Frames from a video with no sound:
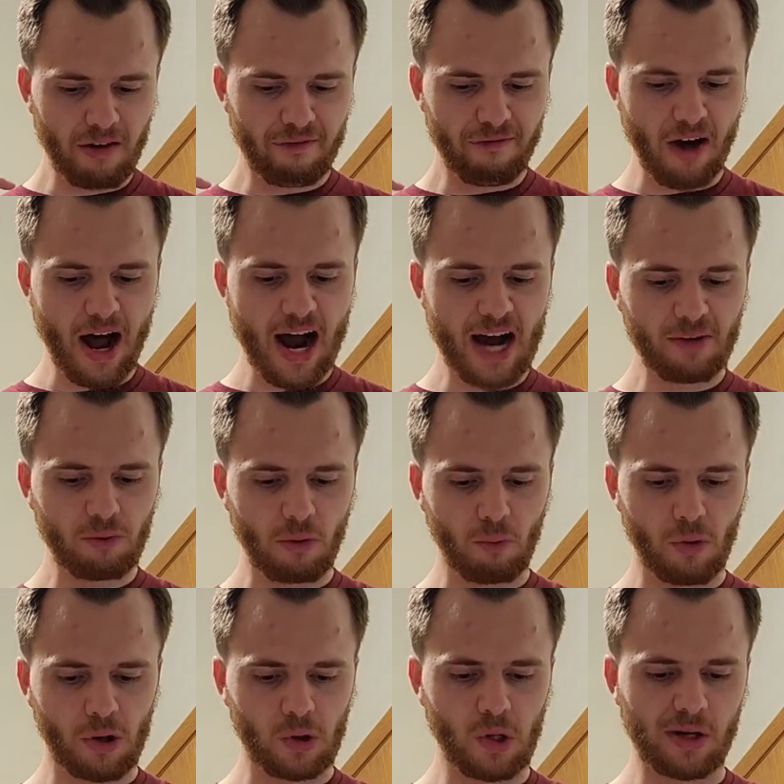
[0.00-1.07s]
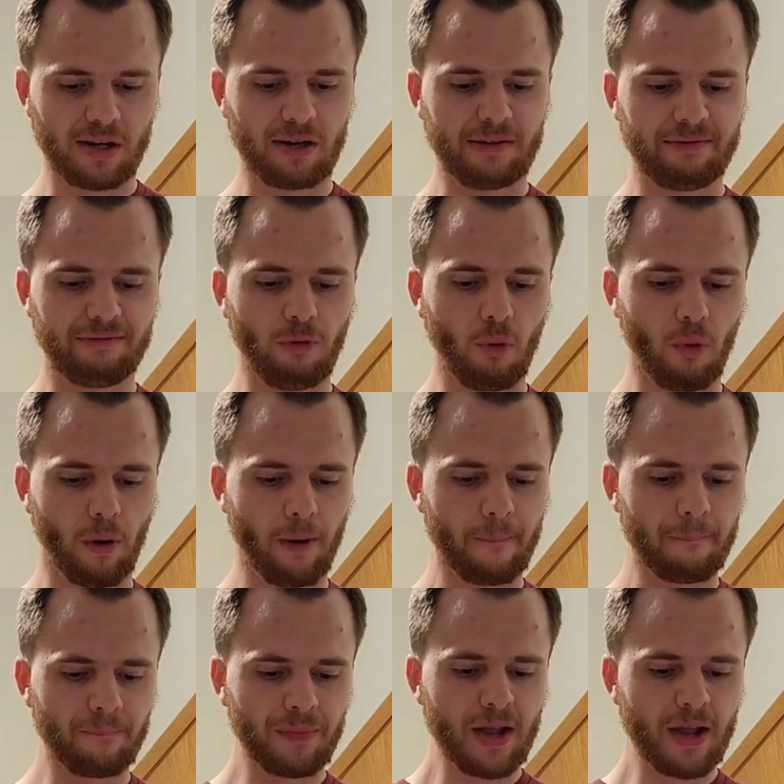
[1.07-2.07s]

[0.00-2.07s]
find what we're looking for.